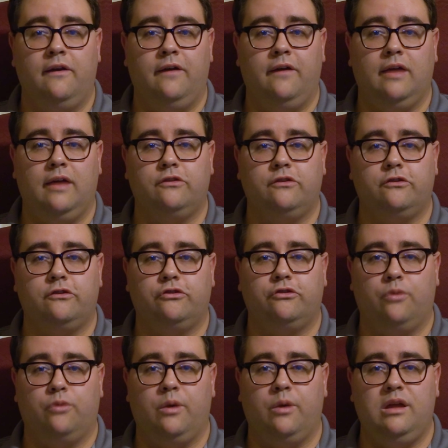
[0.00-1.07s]
As the
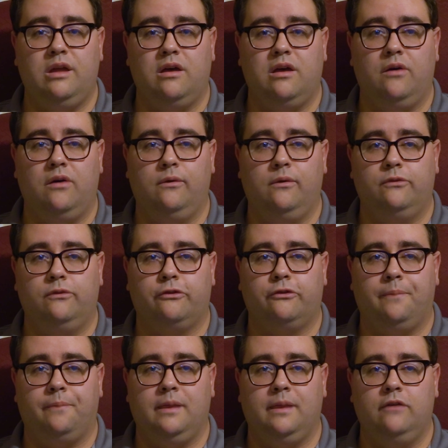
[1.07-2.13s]
story
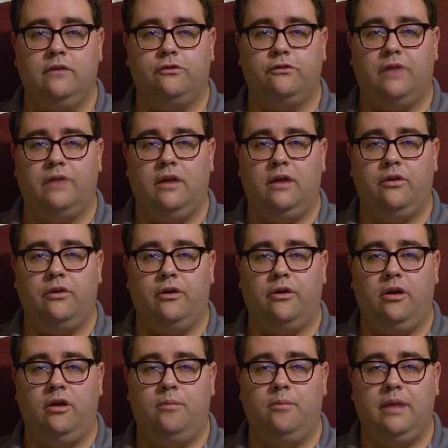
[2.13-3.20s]
goes, his father
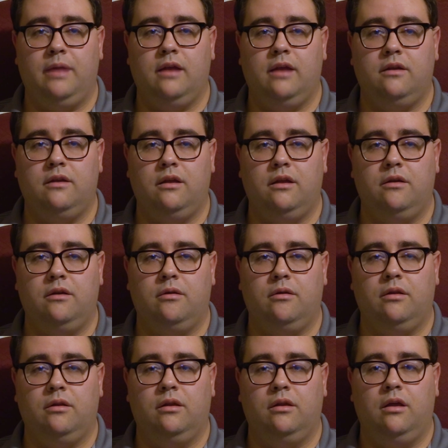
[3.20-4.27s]
abandoned
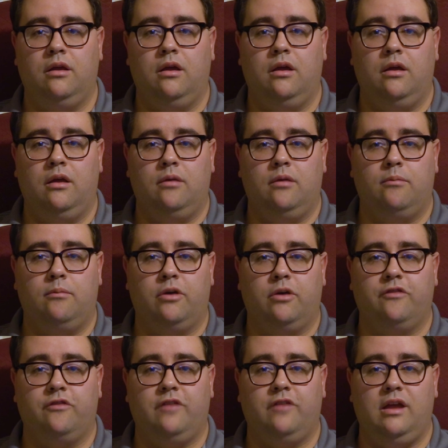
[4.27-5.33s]

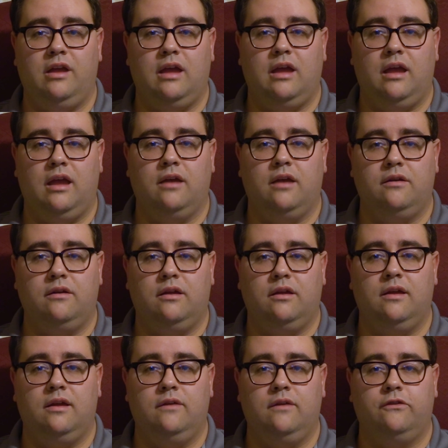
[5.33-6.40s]
Murphy and
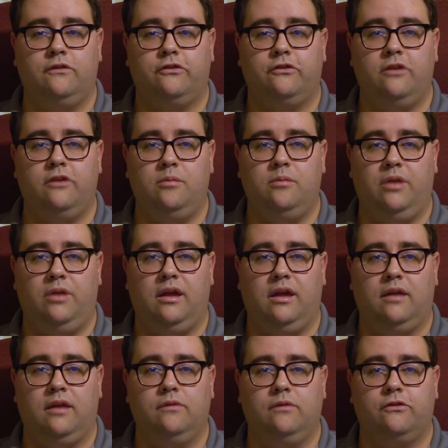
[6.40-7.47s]
his
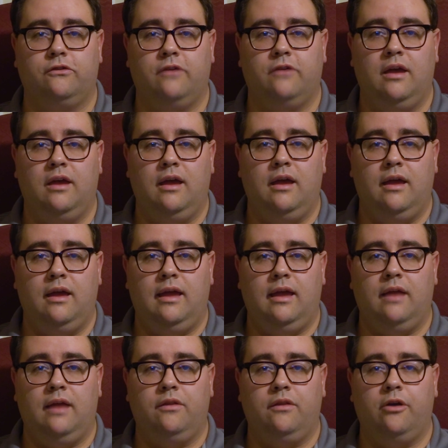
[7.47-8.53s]
siblings,
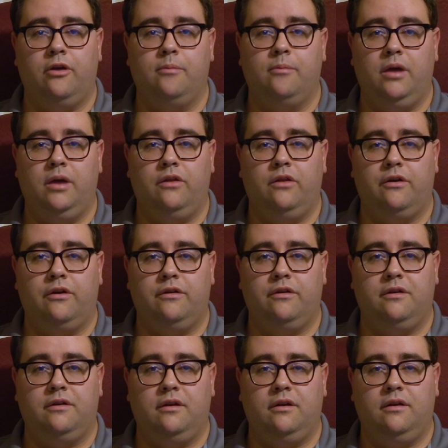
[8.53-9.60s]
and their
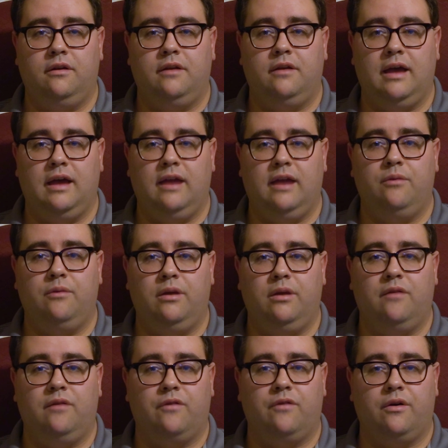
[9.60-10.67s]
mother died
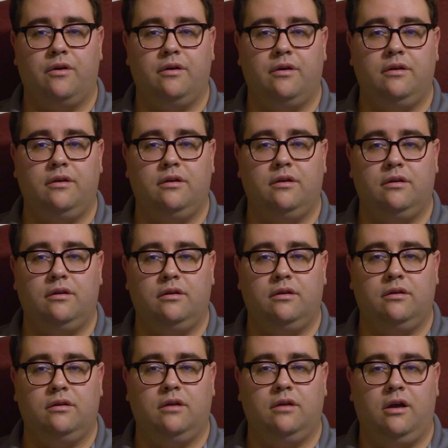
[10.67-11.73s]
whenever
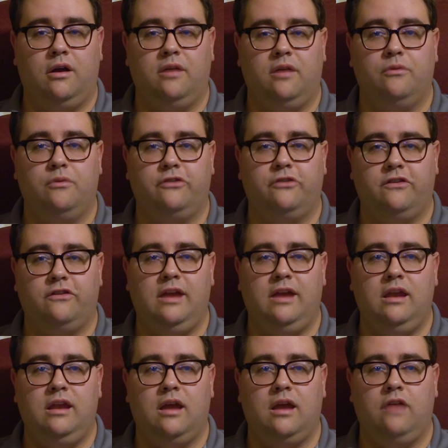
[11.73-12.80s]
Audie was a
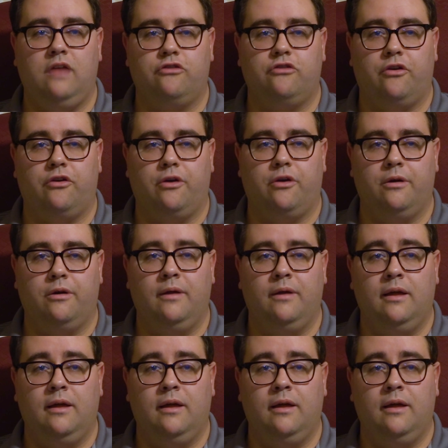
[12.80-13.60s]
teenager.